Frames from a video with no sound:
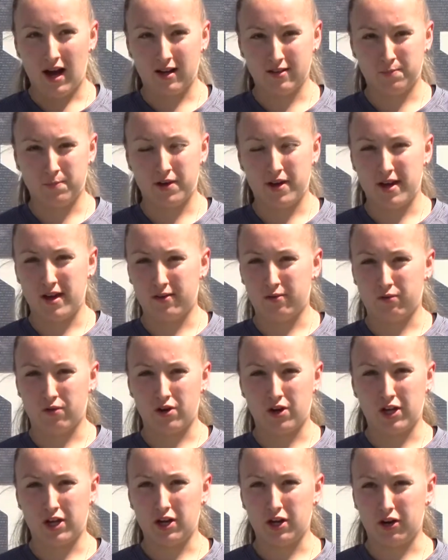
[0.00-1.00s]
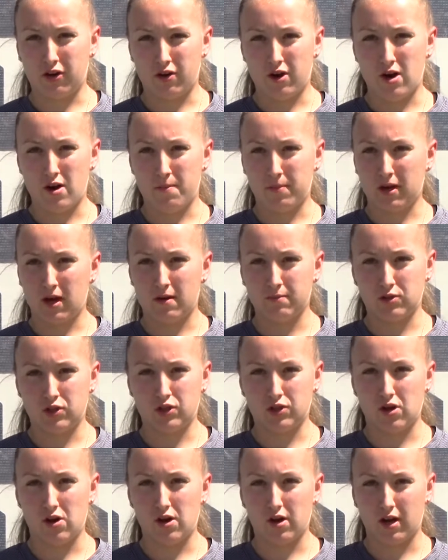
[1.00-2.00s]
as players, we're really going to grow and become
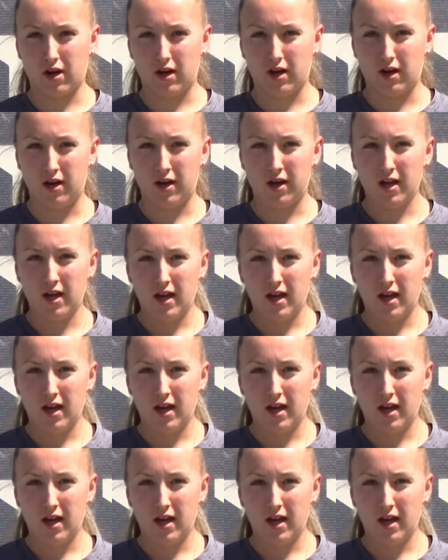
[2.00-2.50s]
stronger.